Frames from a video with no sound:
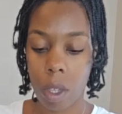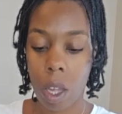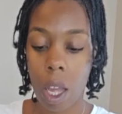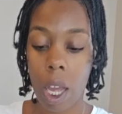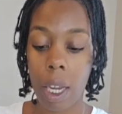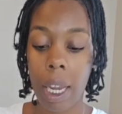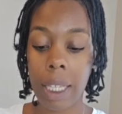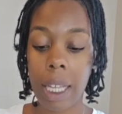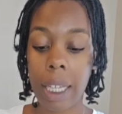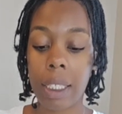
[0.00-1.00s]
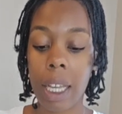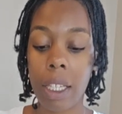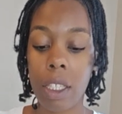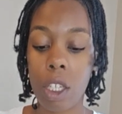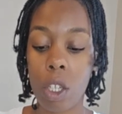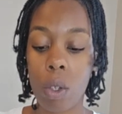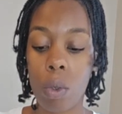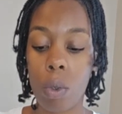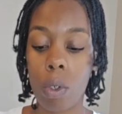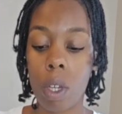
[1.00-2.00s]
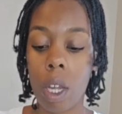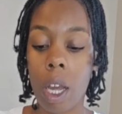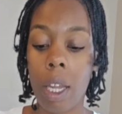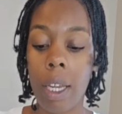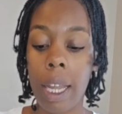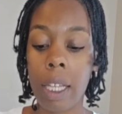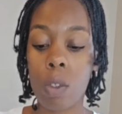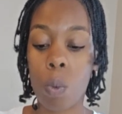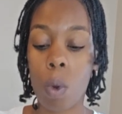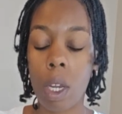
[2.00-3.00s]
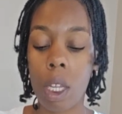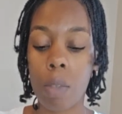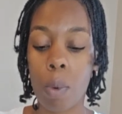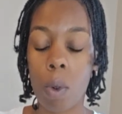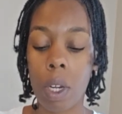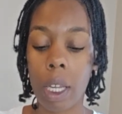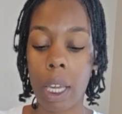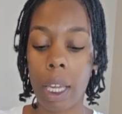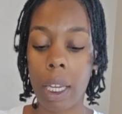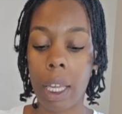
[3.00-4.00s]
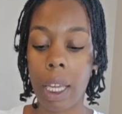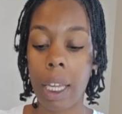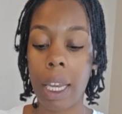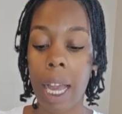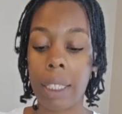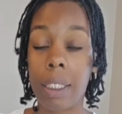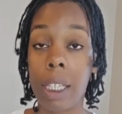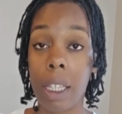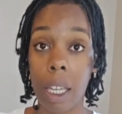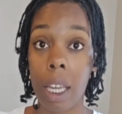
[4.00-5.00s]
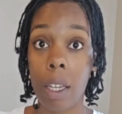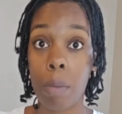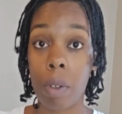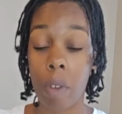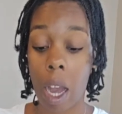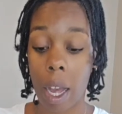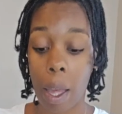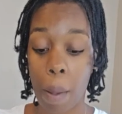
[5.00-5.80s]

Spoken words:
Unless I say to you, unless one is born again, he cannot see the kingdom of God.